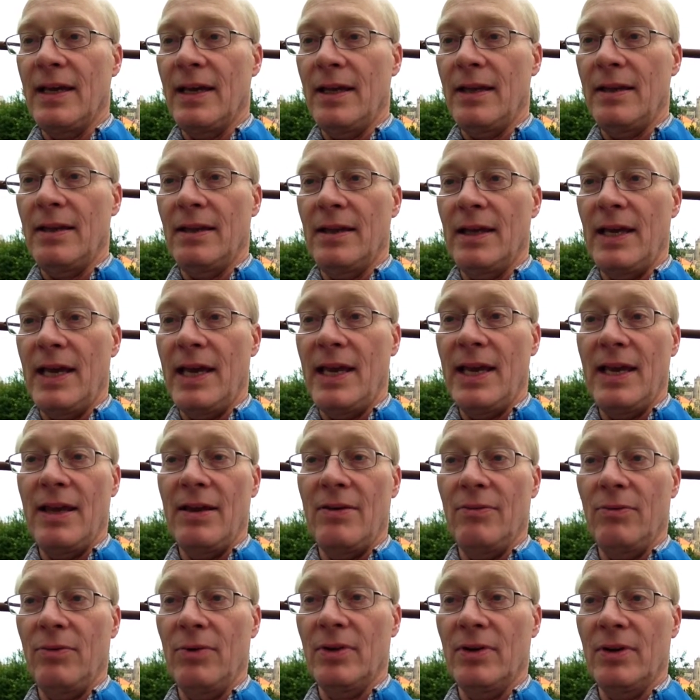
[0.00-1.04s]
and they
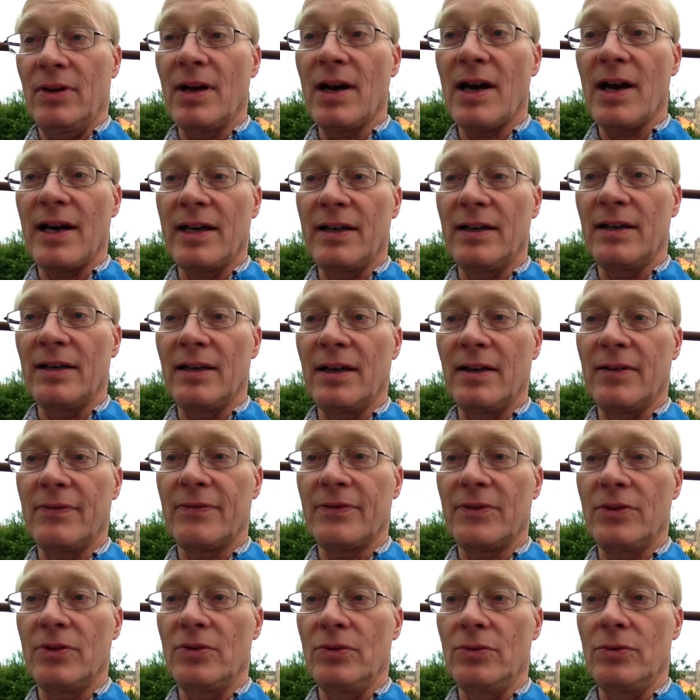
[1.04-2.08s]
were kind enough
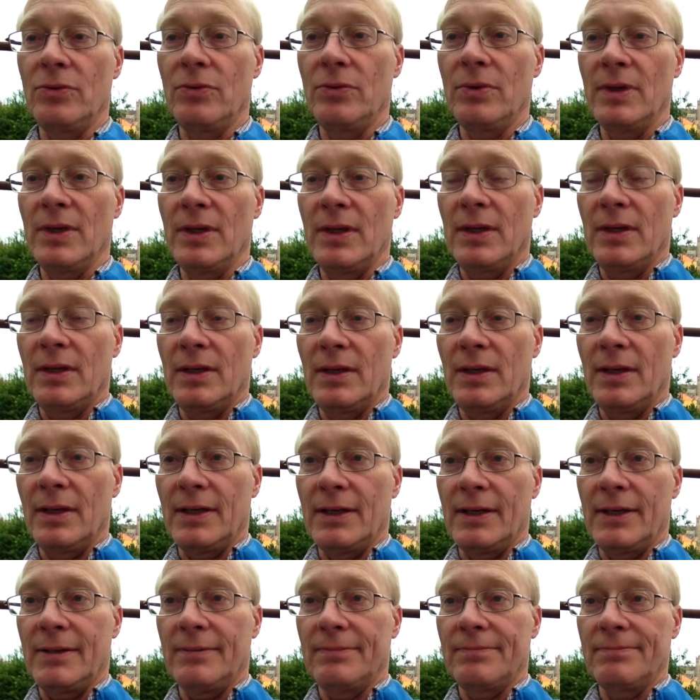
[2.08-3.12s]
to
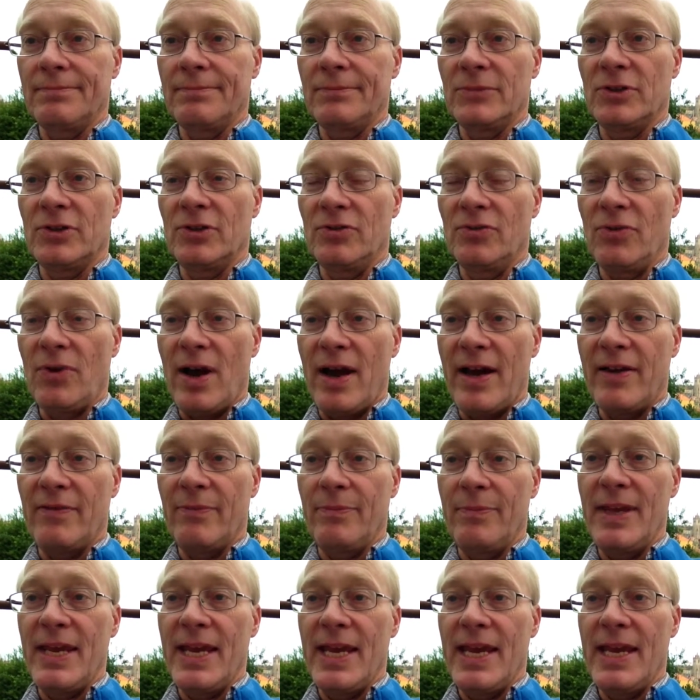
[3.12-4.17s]
um, to drive
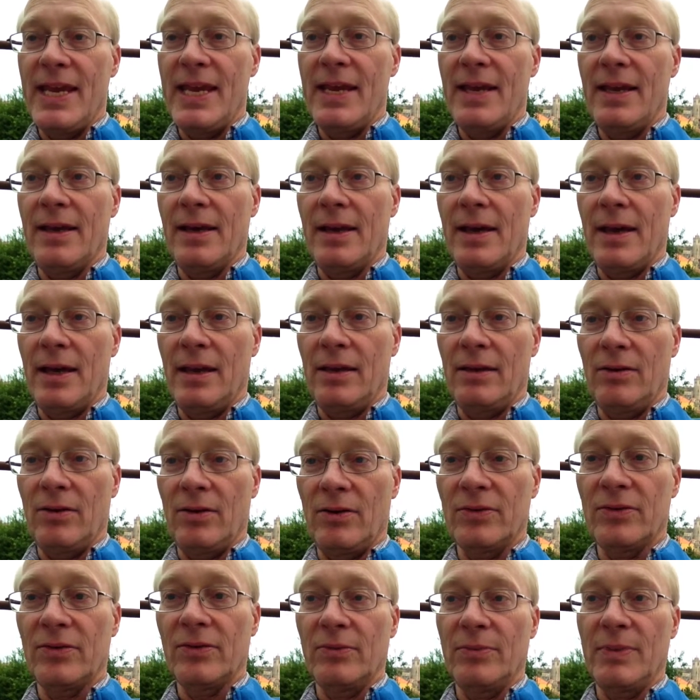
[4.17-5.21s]
me and
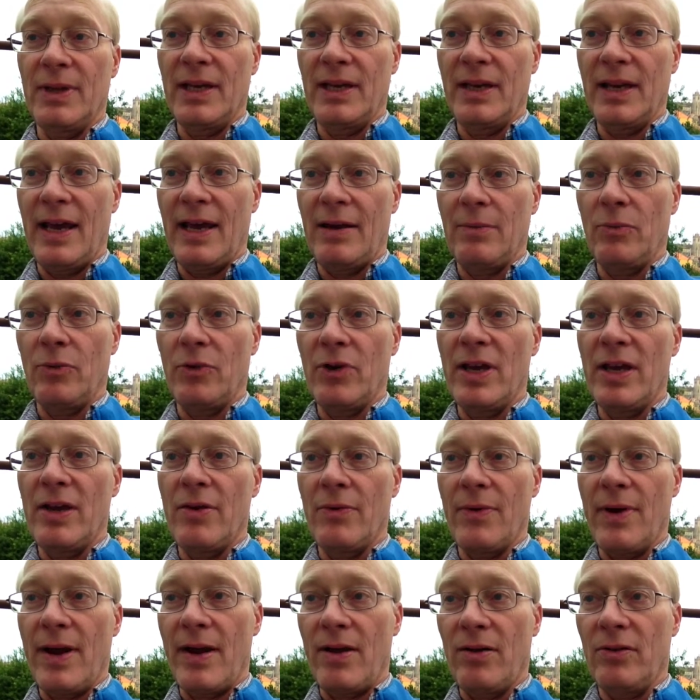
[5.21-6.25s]
also me and Anne Marie
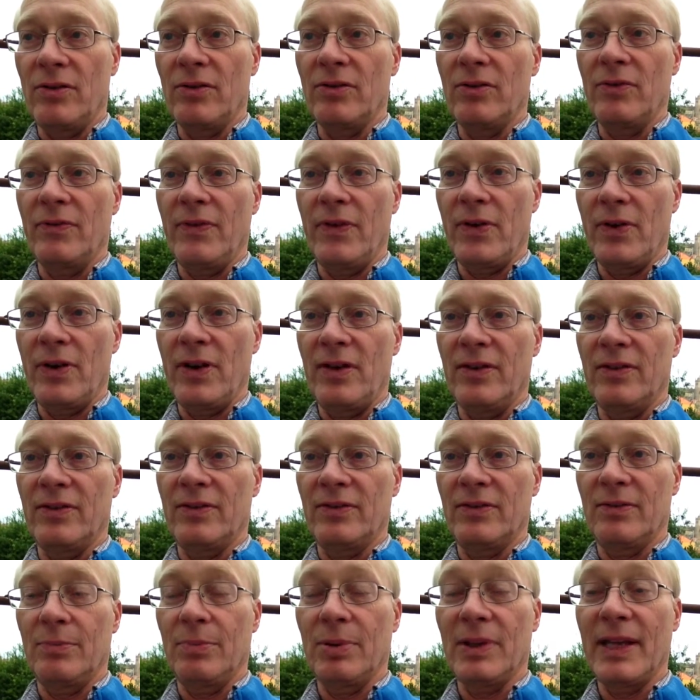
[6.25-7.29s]
around to
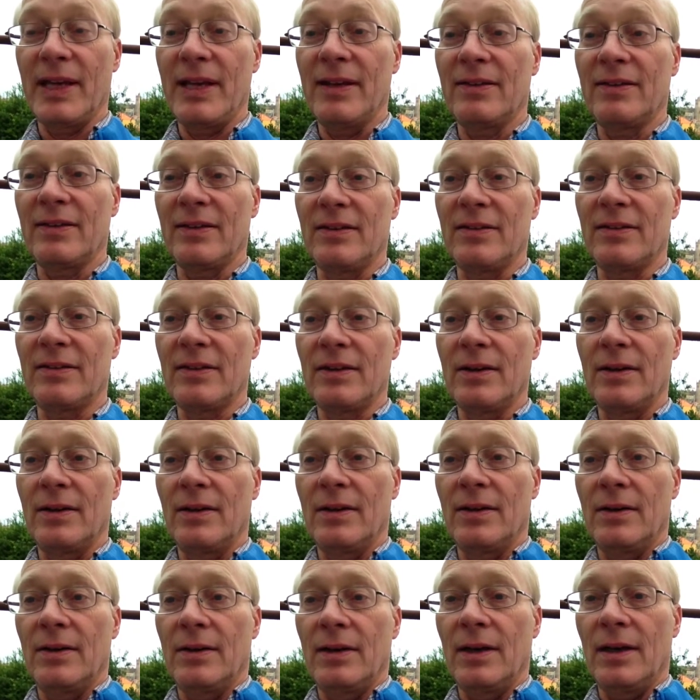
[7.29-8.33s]
various places.
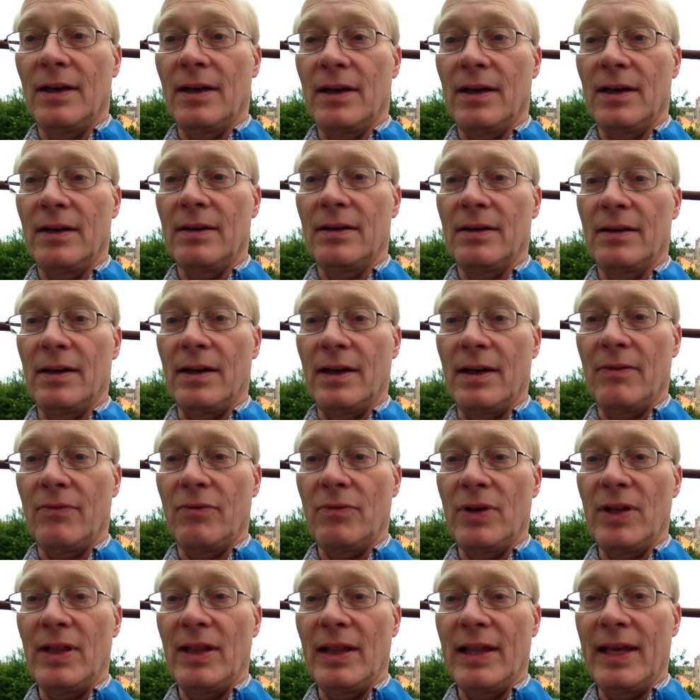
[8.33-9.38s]
And uh, I'd
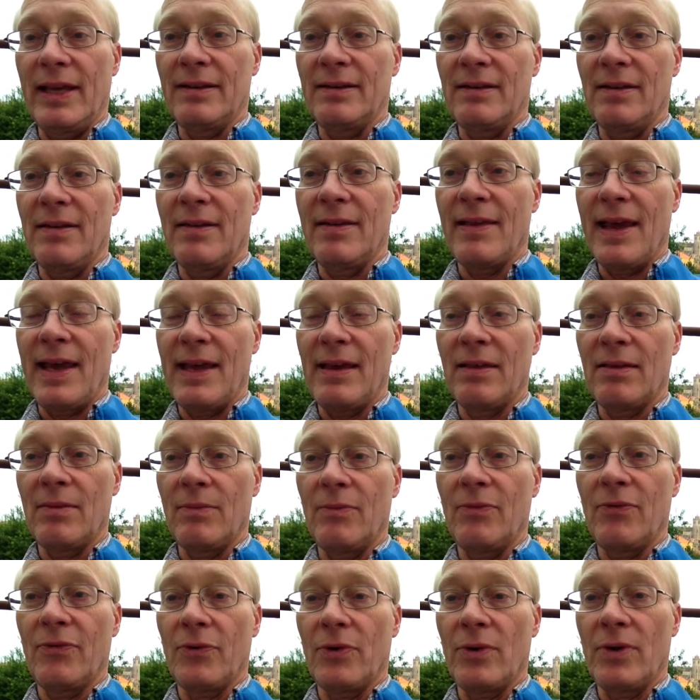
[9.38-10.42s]
really like to thank them
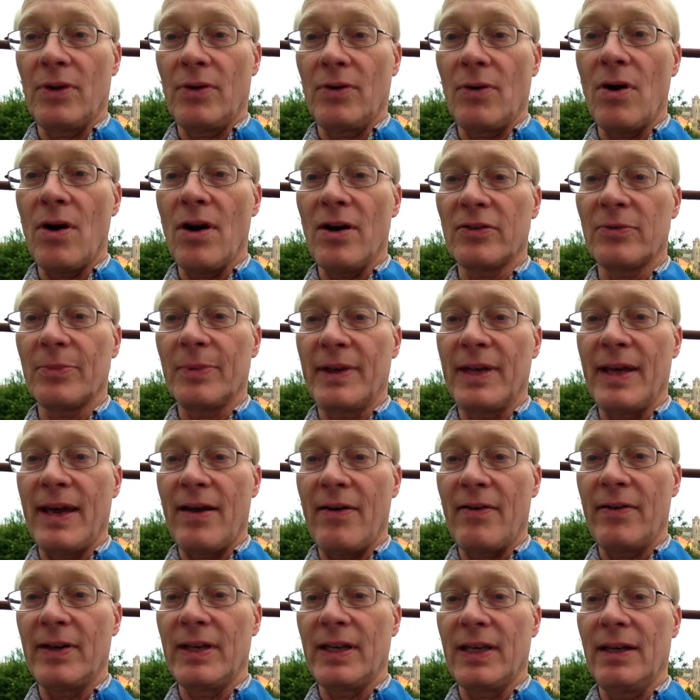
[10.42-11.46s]
for their
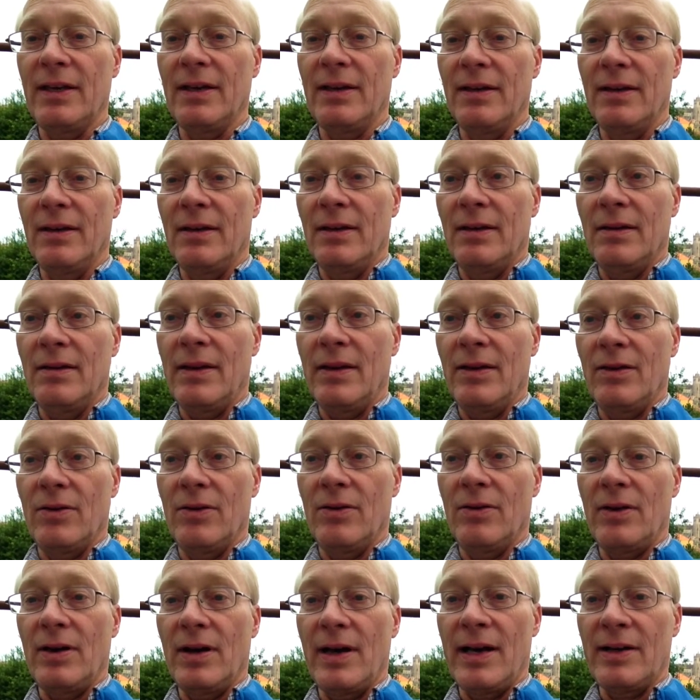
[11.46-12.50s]
hospitality.
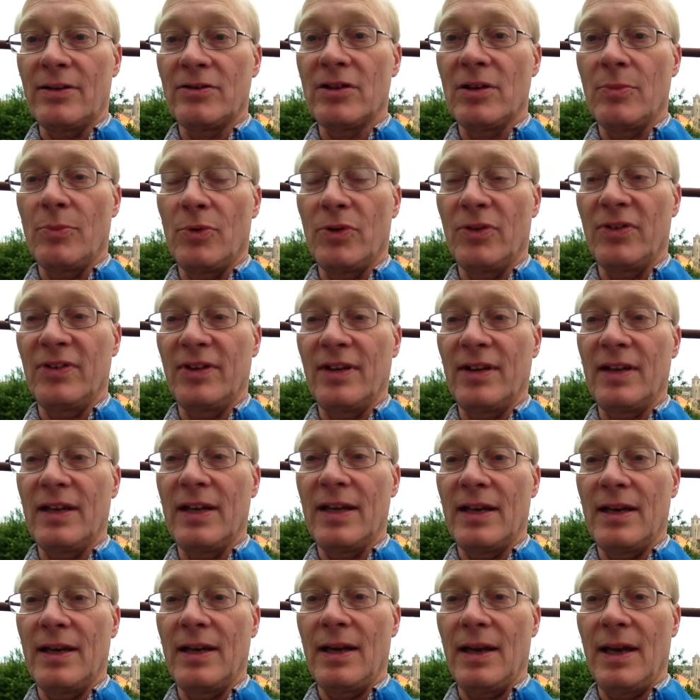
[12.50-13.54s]
They're actually
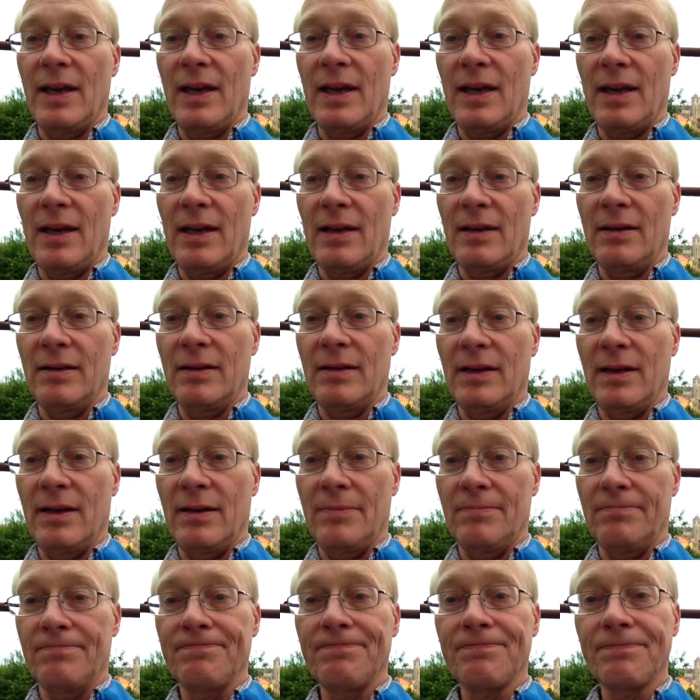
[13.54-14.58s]
Brazilian and
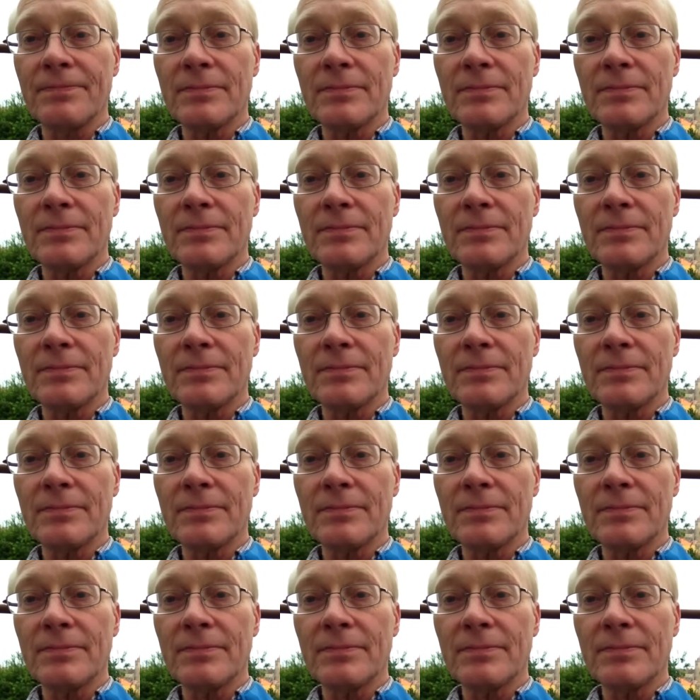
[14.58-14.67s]
um,